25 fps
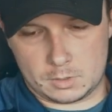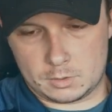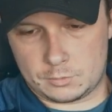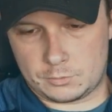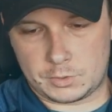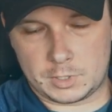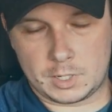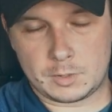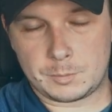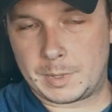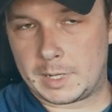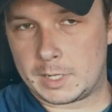
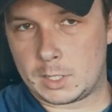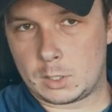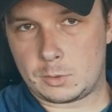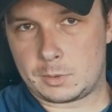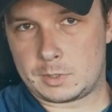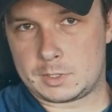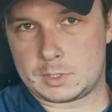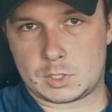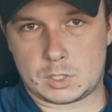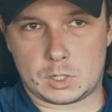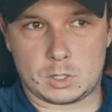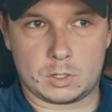forgive me, I don't know
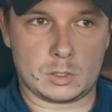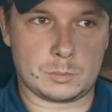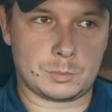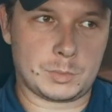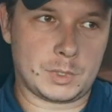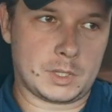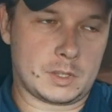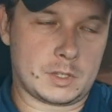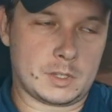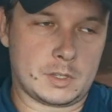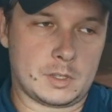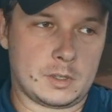what it's called,
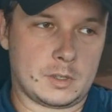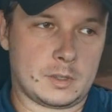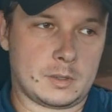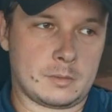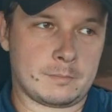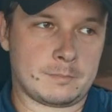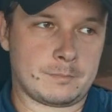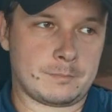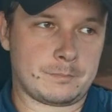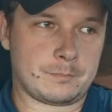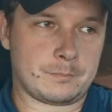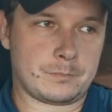but
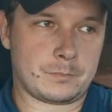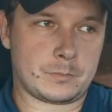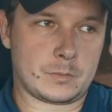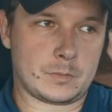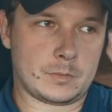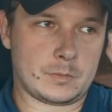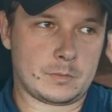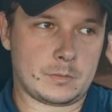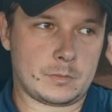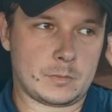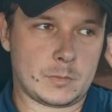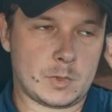the
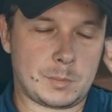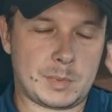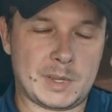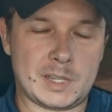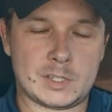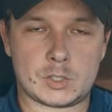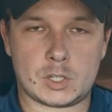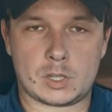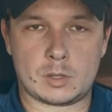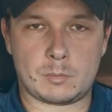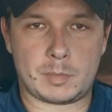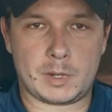
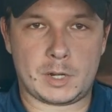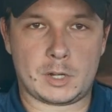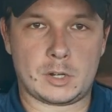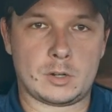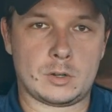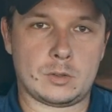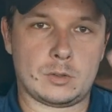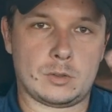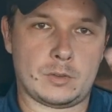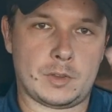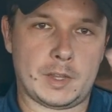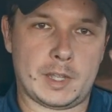piece on the
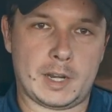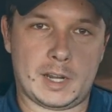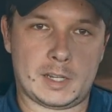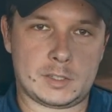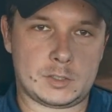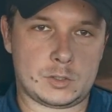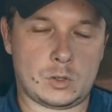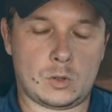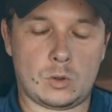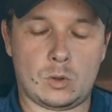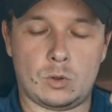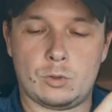barrel that
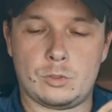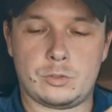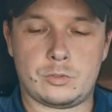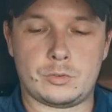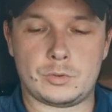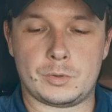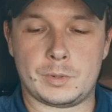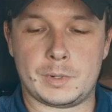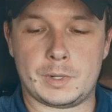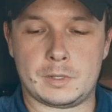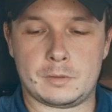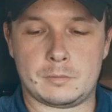has the hole
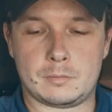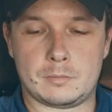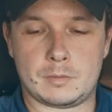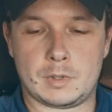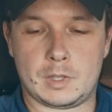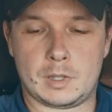through it,